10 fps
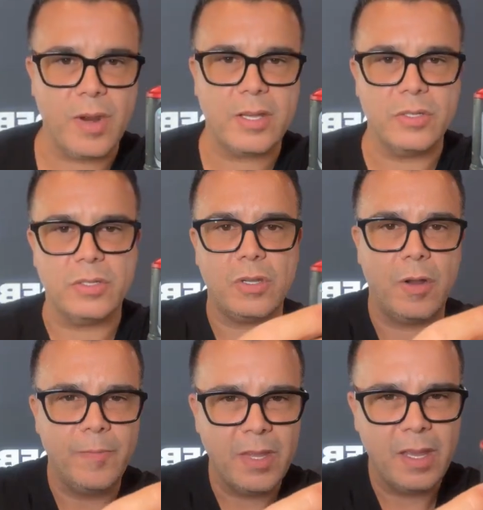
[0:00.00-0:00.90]
direction.
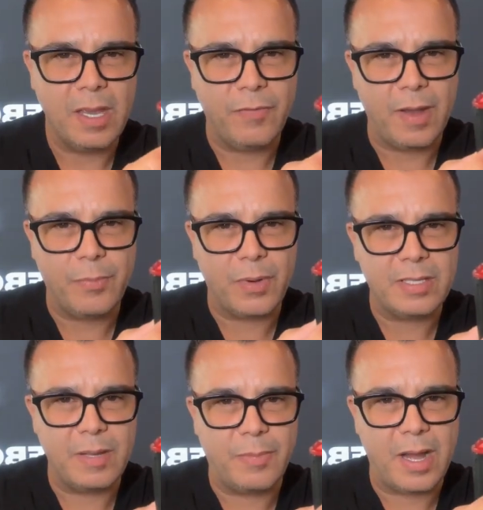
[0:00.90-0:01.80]
So if I
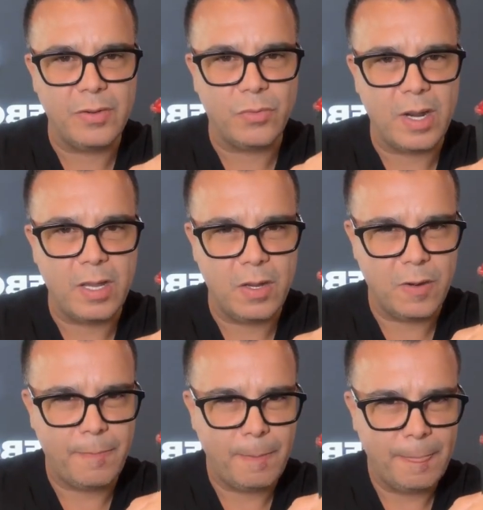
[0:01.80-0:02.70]
press the button right
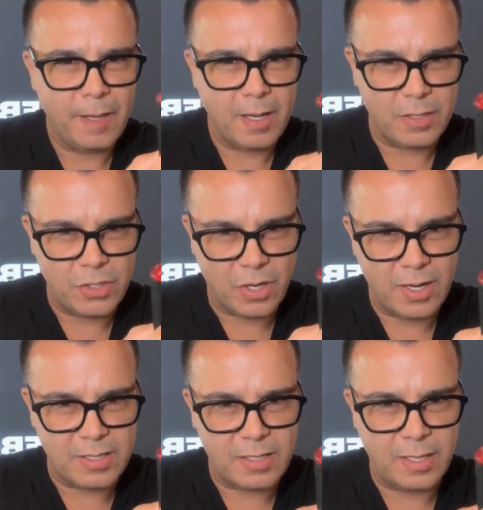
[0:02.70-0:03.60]
here, as you're
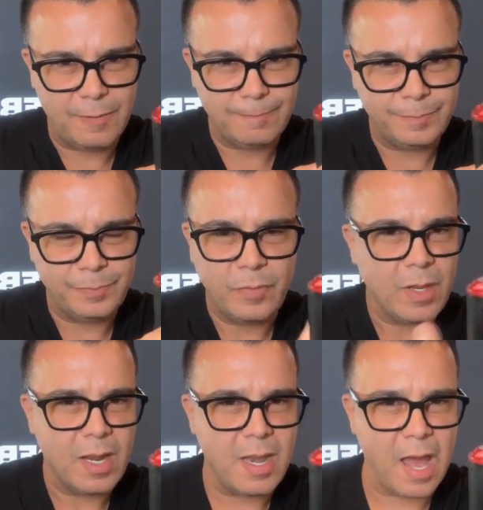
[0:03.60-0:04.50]
going to see,
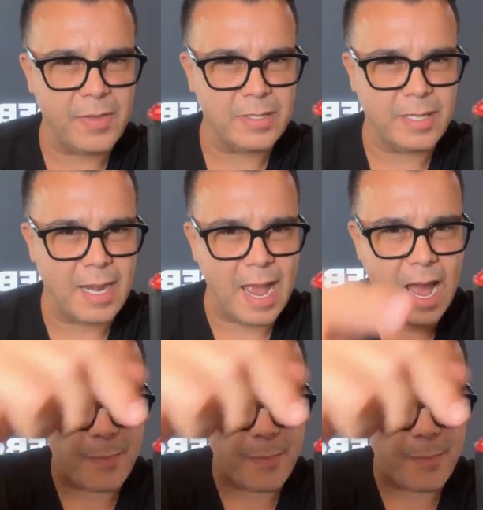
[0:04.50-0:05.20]
nothing is going to